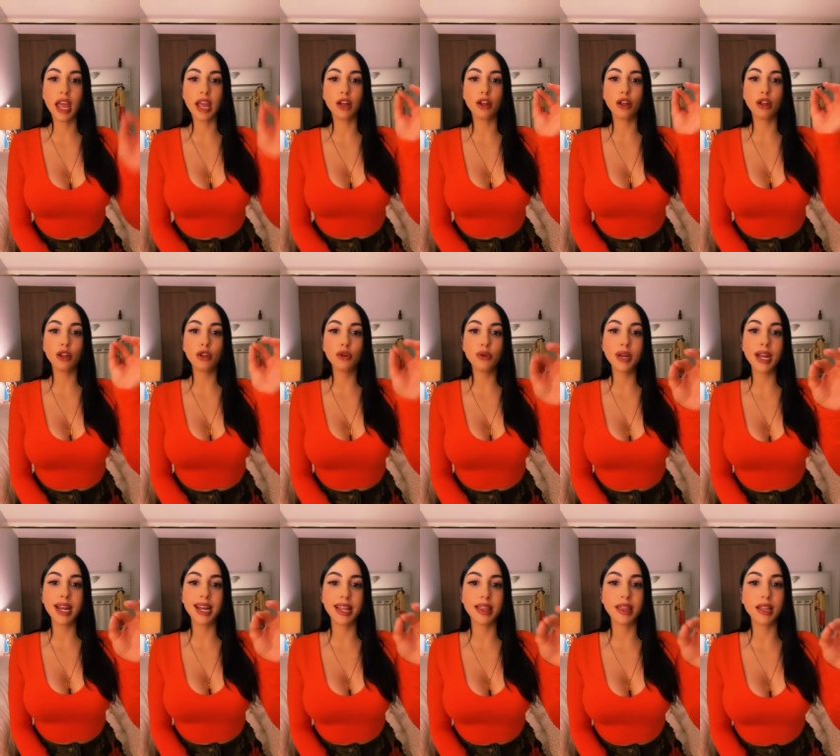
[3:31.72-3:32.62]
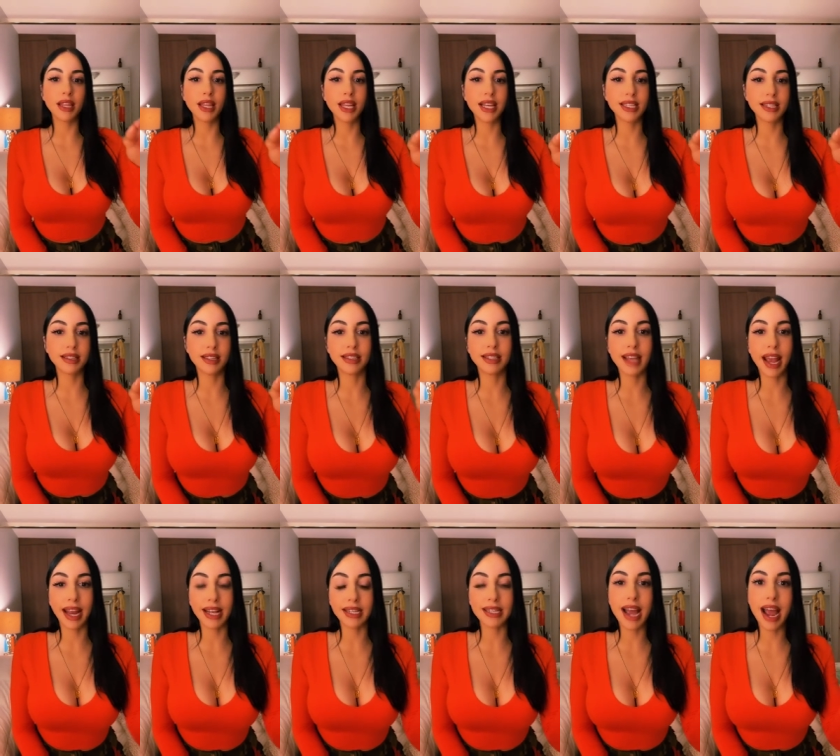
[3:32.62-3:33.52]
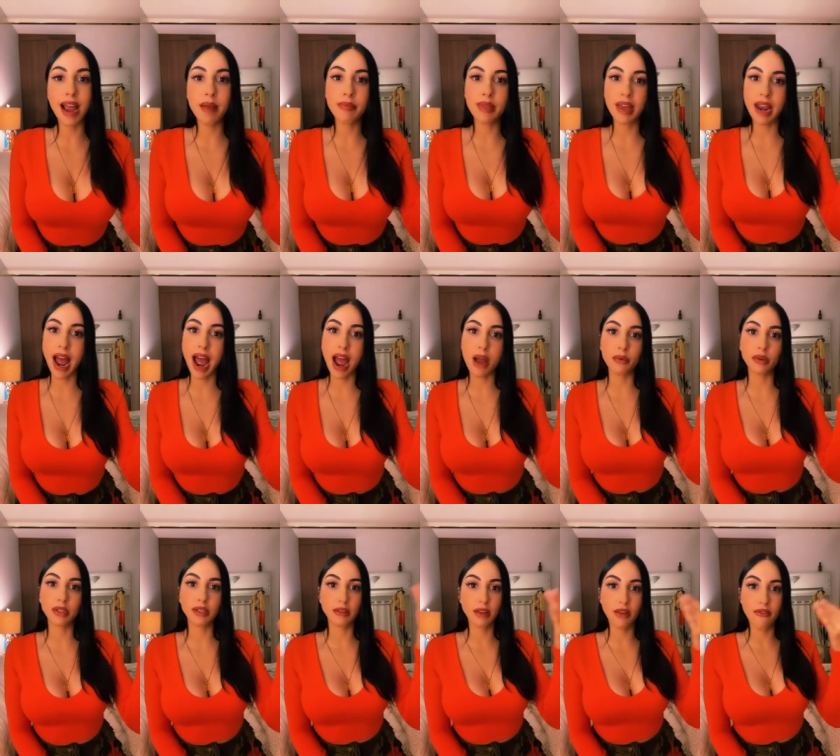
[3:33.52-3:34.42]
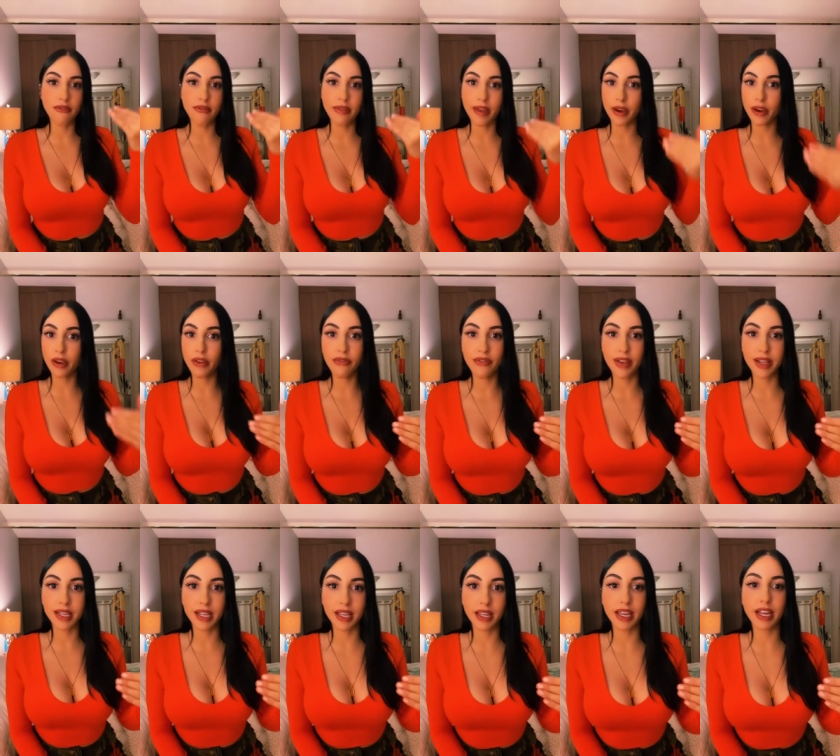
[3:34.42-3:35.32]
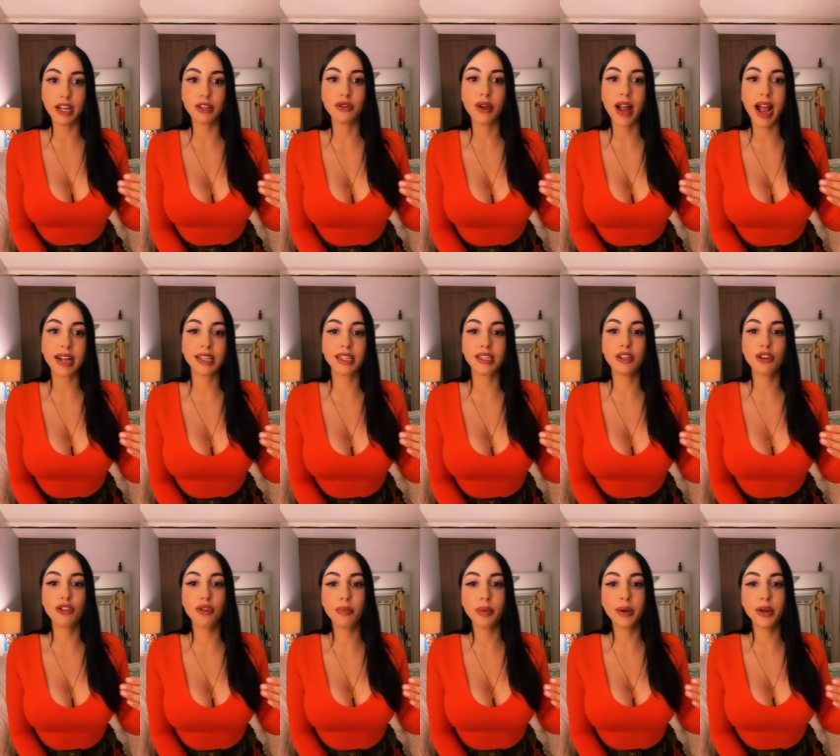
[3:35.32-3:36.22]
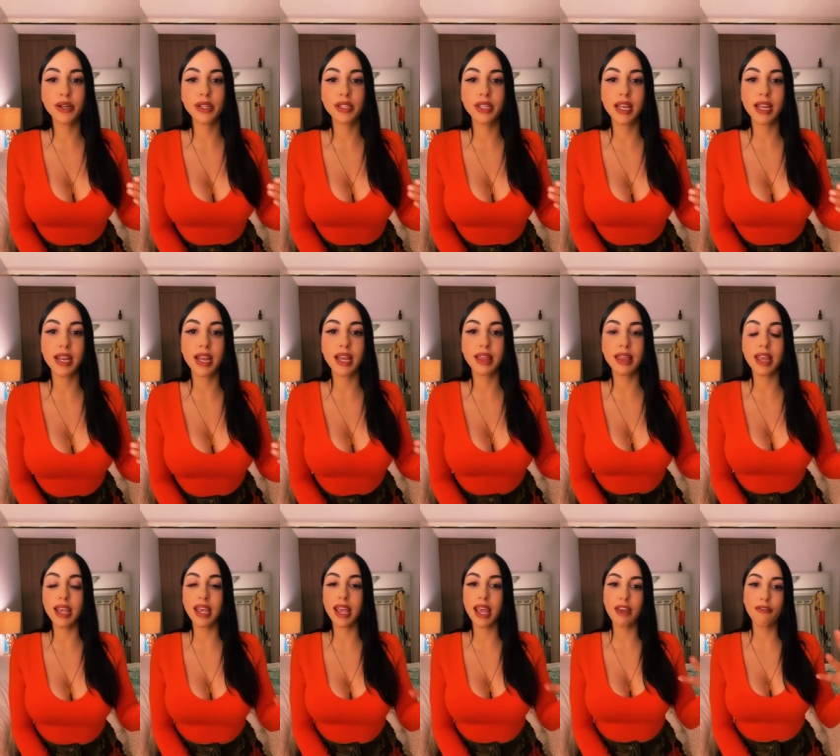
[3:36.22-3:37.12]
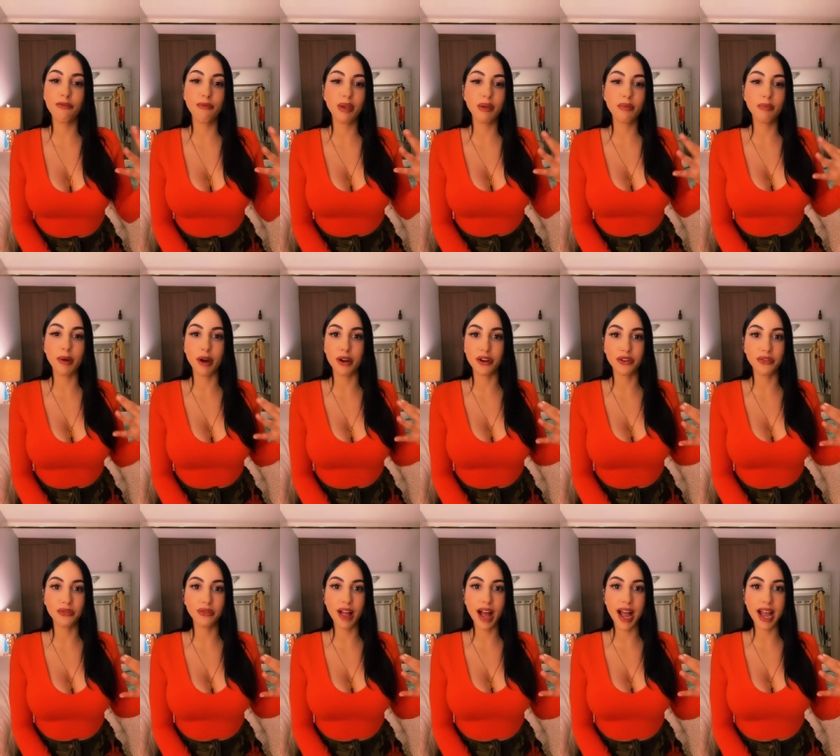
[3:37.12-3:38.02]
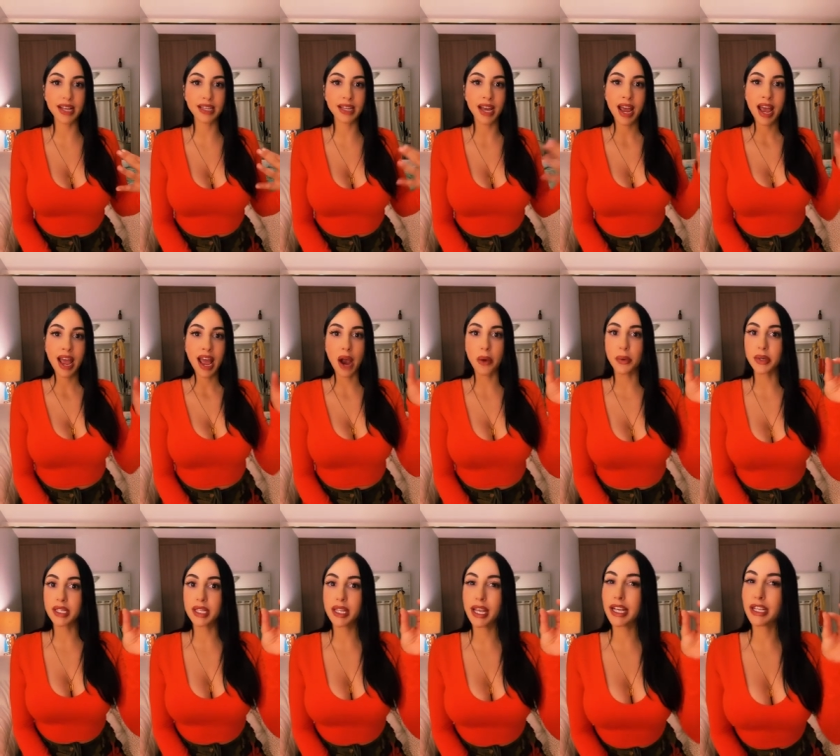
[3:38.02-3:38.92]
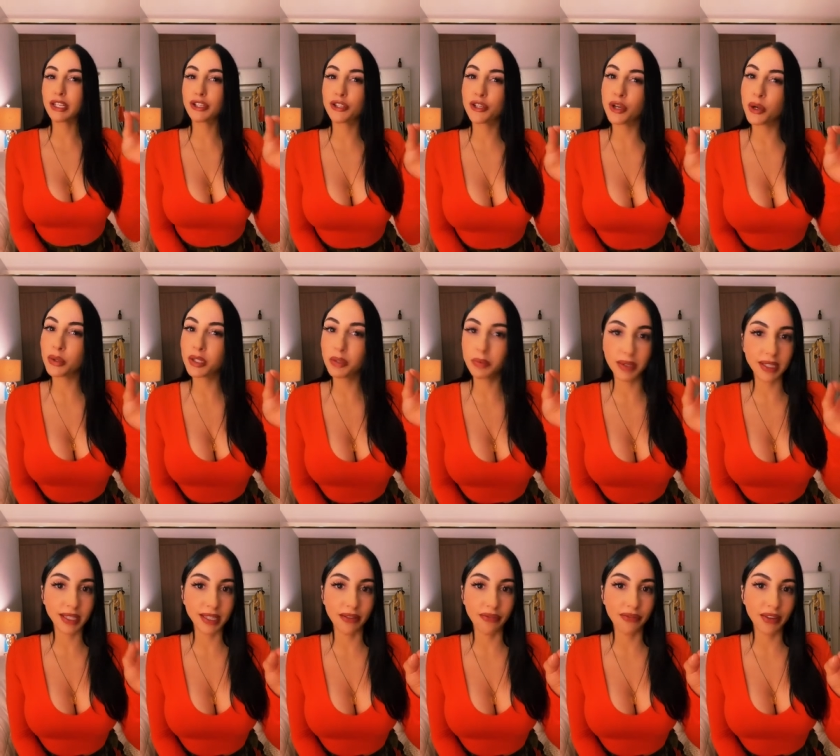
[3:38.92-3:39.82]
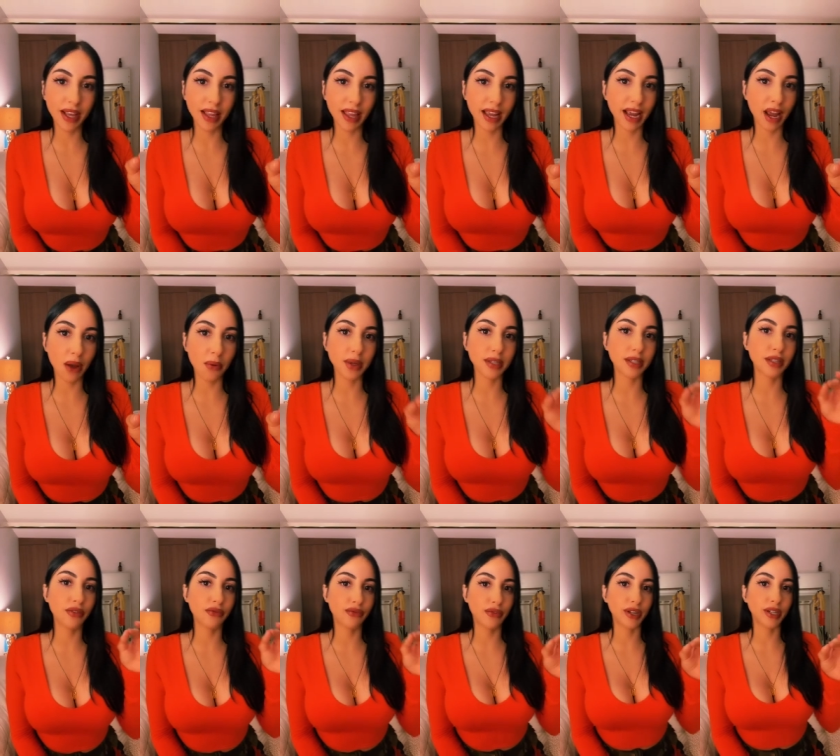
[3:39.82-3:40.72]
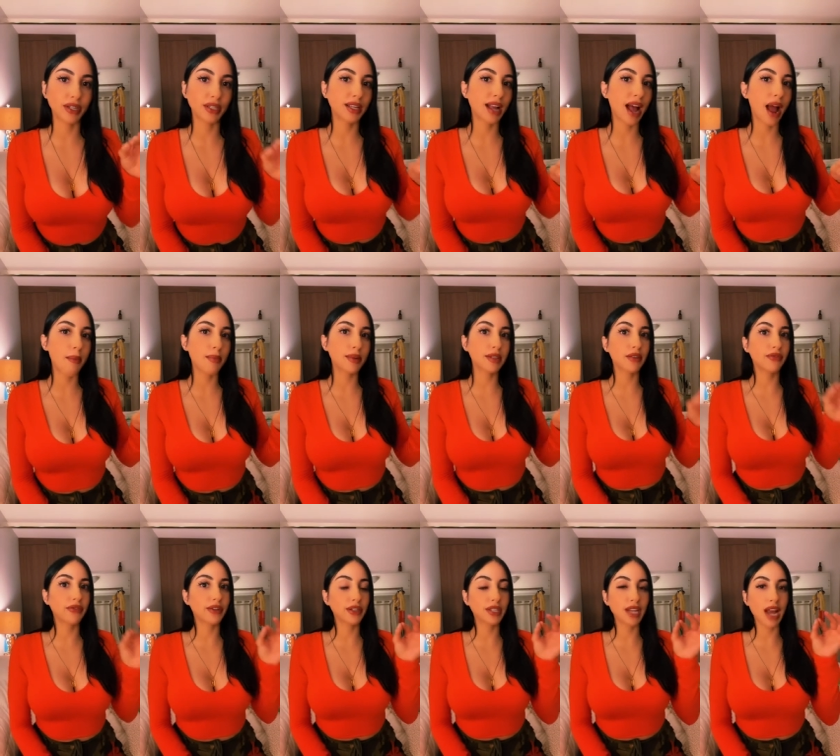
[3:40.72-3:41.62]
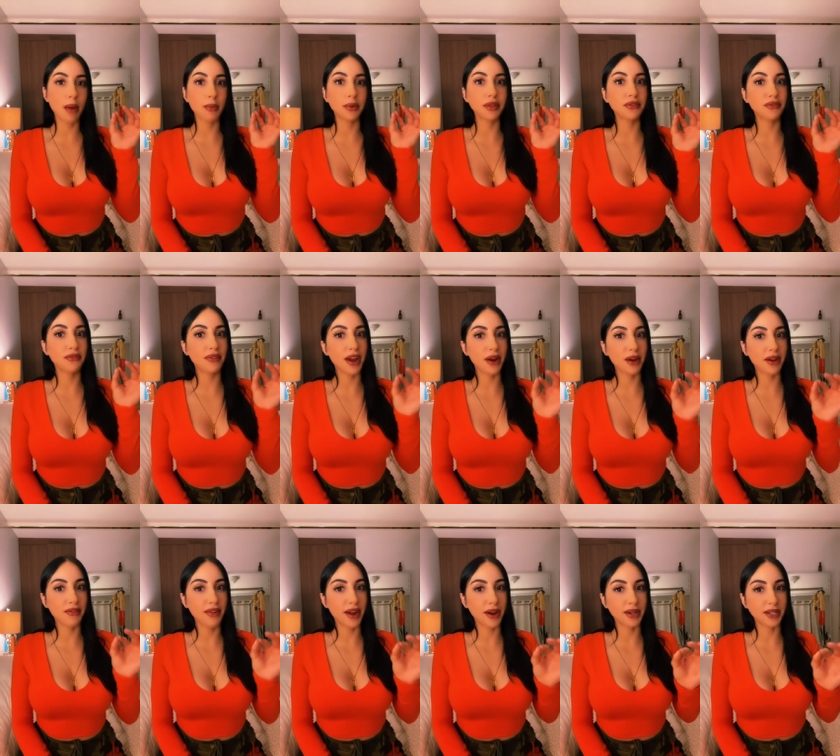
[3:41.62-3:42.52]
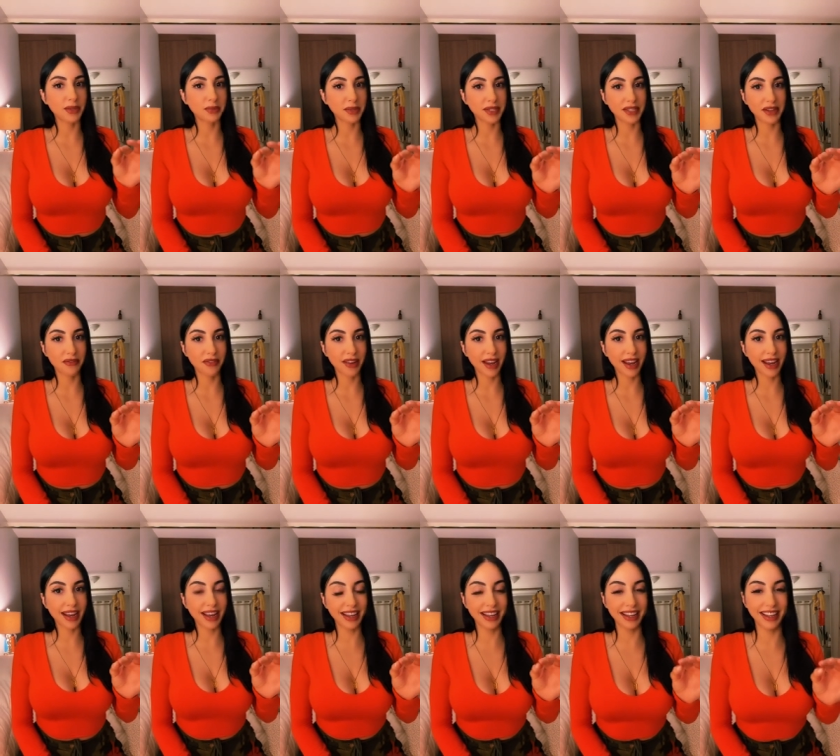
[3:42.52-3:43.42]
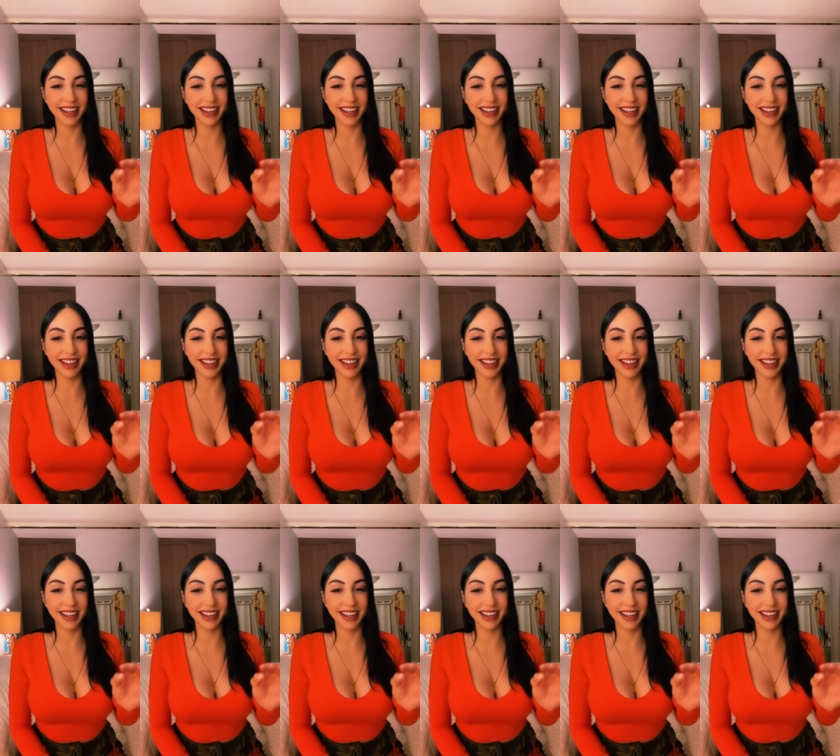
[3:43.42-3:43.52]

included in the list the second time that I was very physically attracted to the person, and they gave me butterflies. I wasn't like so specific like I was the first time, because the first time was very, very specific.